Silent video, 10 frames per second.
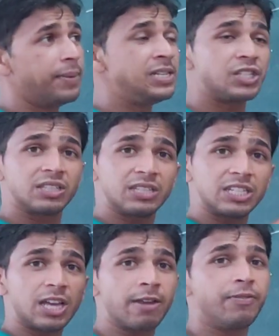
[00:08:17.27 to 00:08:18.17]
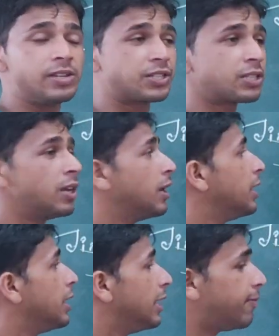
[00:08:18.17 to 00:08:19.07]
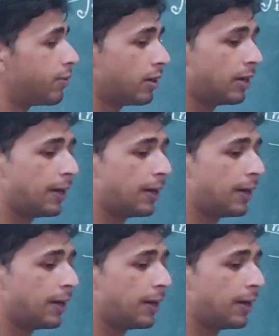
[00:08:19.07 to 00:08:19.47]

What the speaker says: means the surface. If